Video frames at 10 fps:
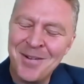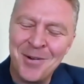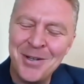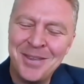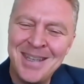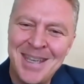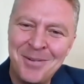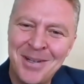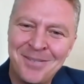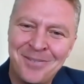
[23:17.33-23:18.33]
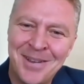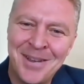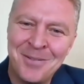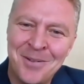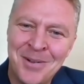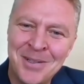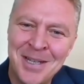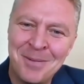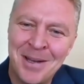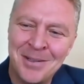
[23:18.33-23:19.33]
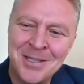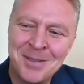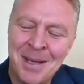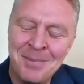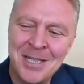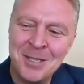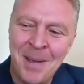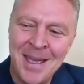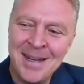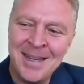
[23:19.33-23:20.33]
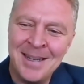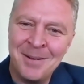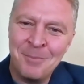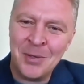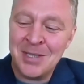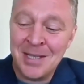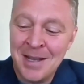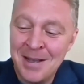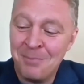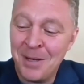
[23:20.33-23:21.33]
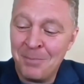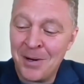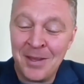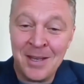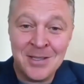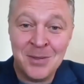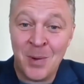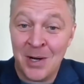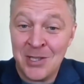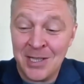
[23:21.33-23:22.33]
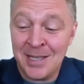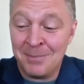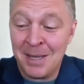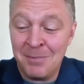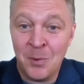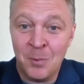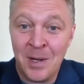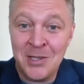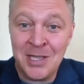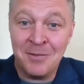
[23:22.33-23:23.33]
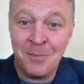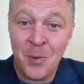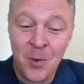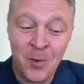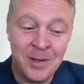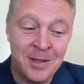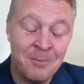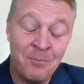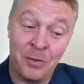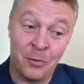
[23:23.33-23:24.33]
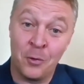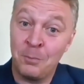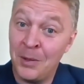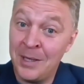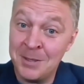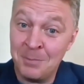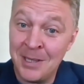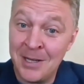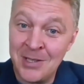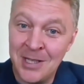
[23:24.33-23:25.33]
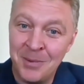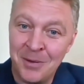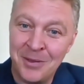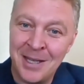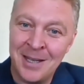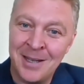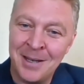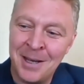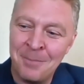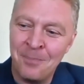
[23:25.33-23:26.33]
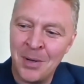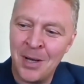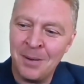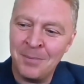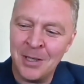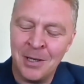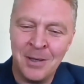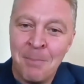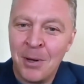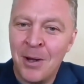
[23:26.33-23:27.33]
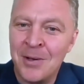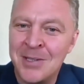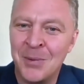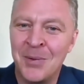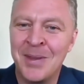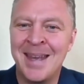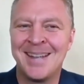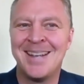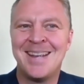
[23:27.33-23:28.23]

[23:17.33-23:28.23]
what do you think he would have written about? Just maybe expanding, because Big Brother is watching and maybe we'll watch even more, and the thought police potentially with implants and all that.